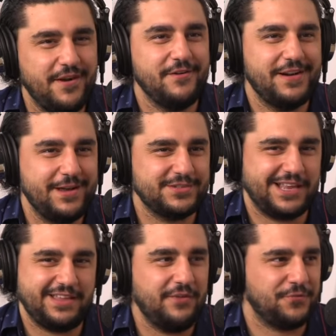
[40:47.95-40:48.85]
a very. It was
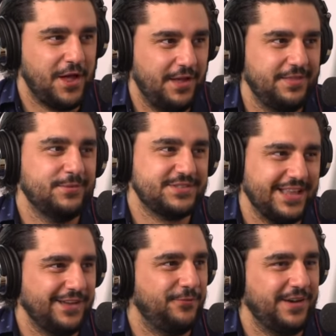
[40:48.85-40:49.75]
like Teflon. It was
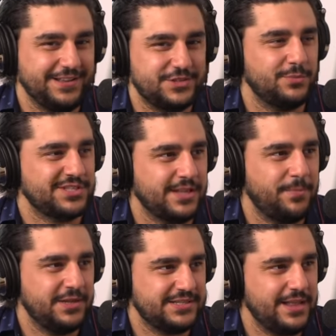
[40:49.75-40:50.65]
like fucking shit was slipping and